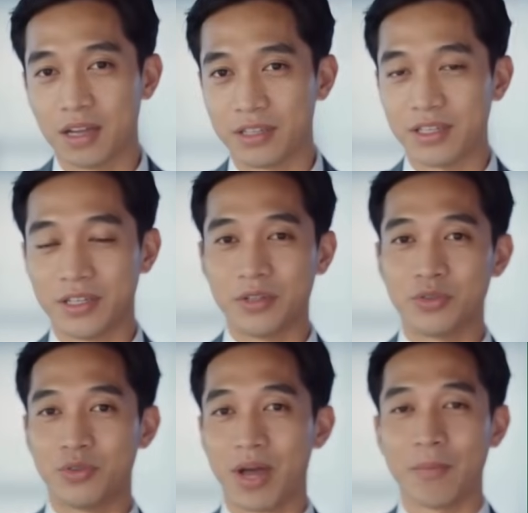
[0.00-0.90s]
The
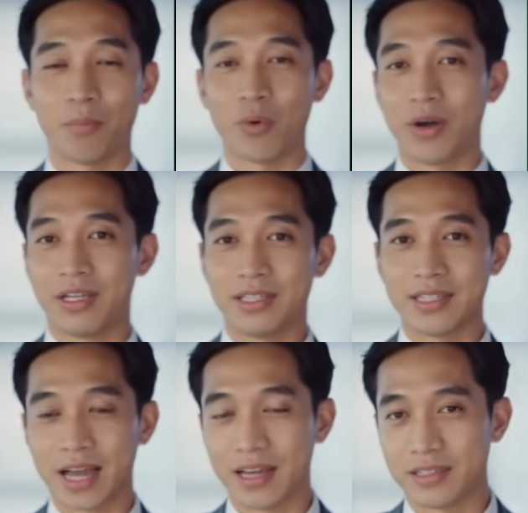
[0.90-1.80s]
yield trap warning
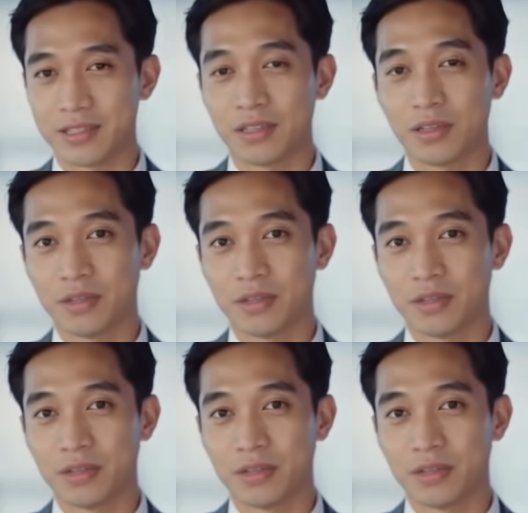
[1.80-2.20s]
signs.